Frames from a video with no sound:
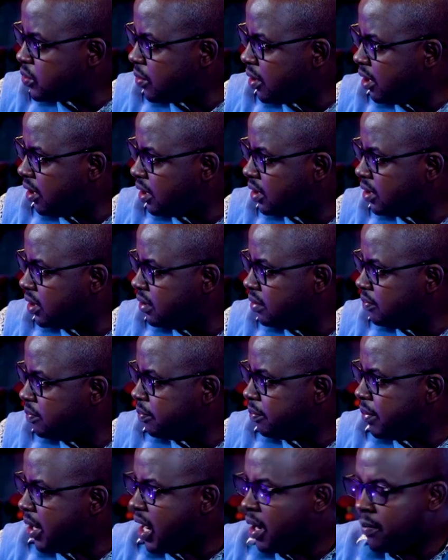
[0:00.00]
health, then
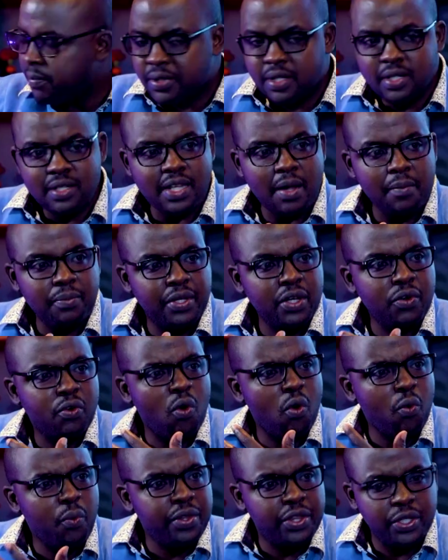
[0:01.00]
perhaps there's something
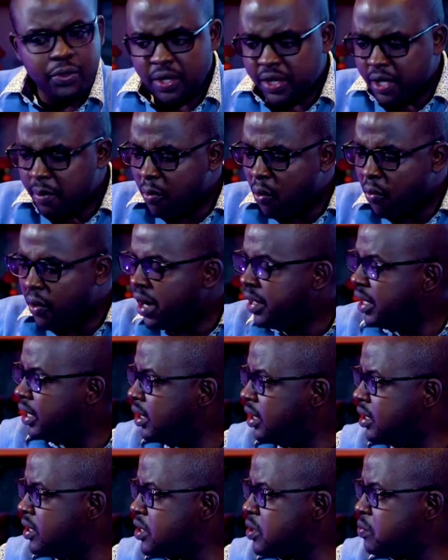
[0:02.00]
wrong with you, either
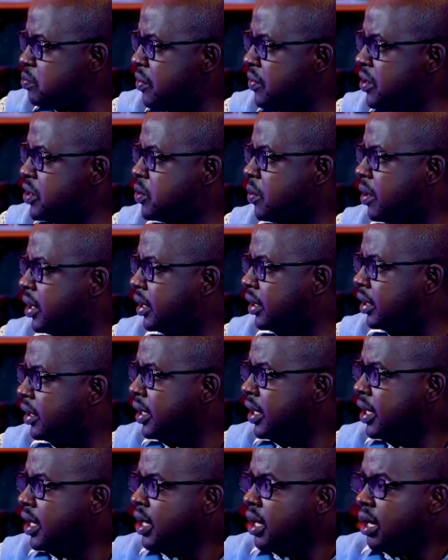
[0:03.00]
morally, spiritually,
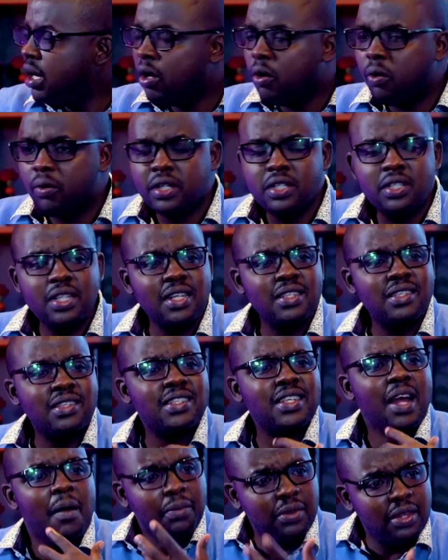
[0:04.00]
or there's just
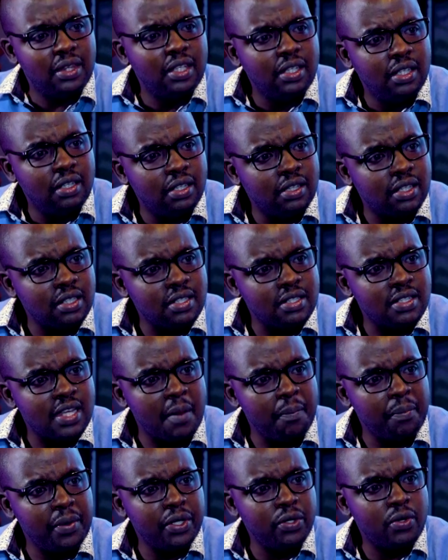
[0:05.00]
something that is
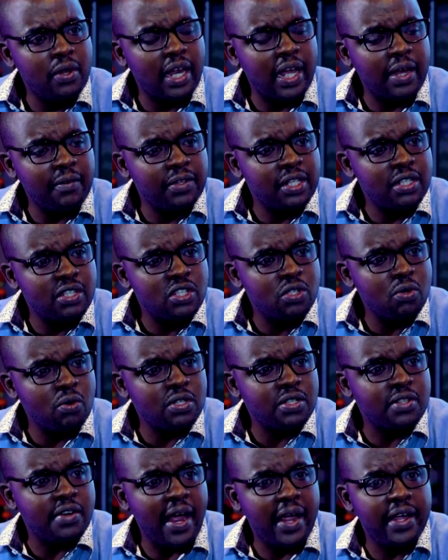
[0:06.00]
happening in your life that is not
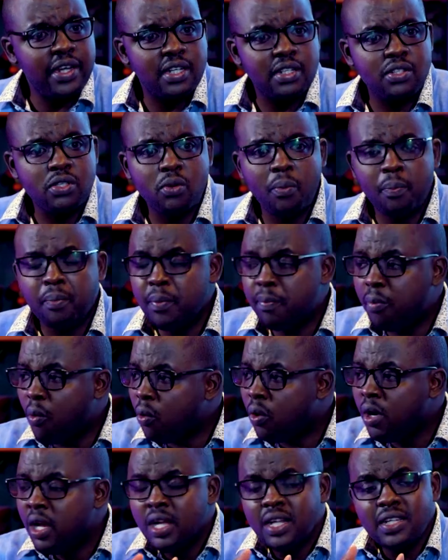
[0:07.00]
right. And so people
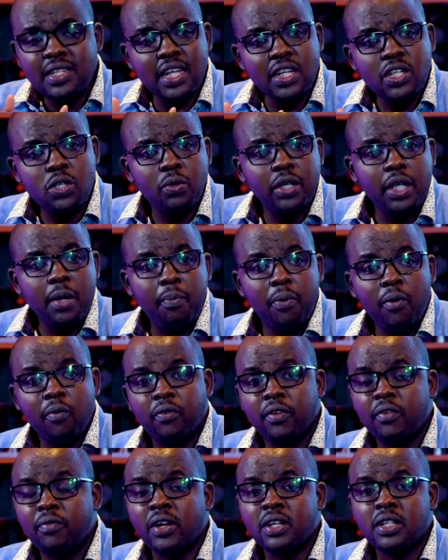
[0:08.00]
tend to keep up.
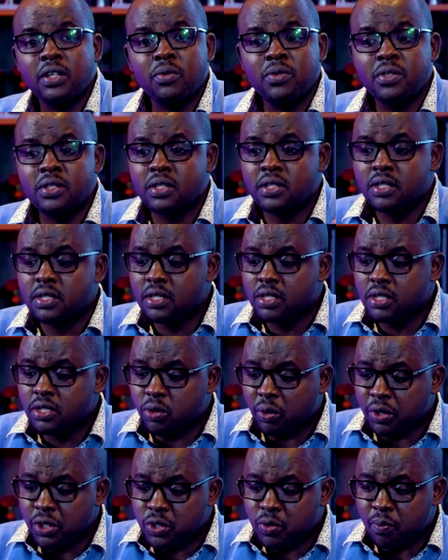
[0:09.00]
In fact, I was
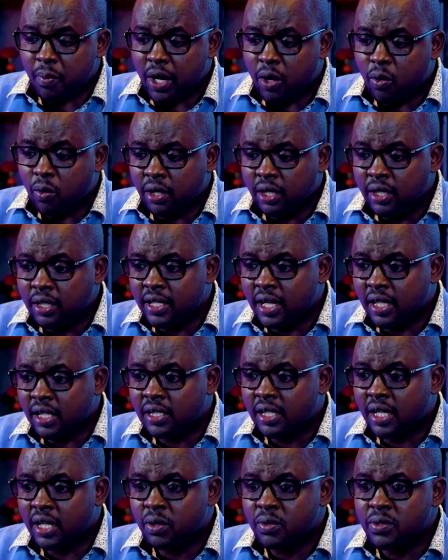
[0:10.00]
talking to my colleague the other
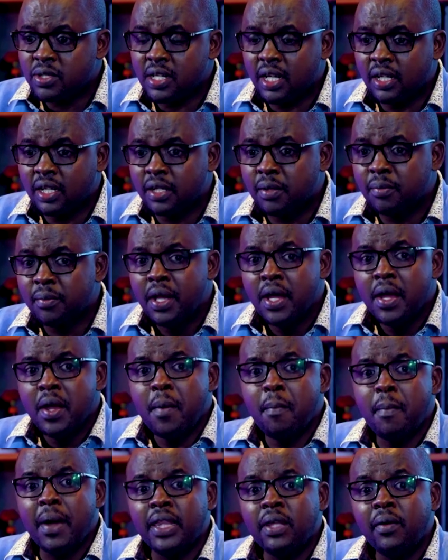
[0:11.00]
day, and I was telling them,
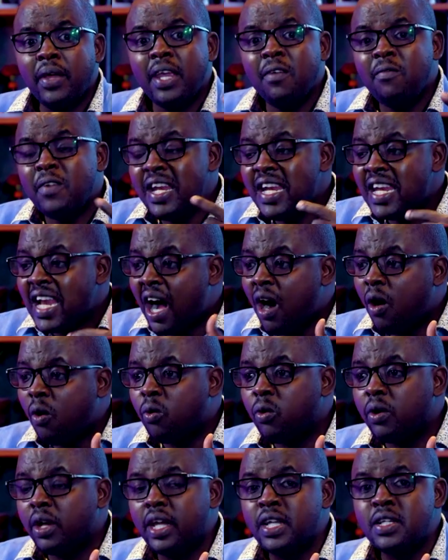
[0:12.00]
by the way, even now,
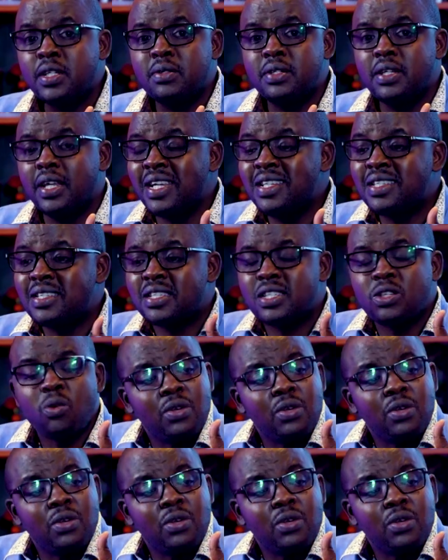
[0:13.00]
it's so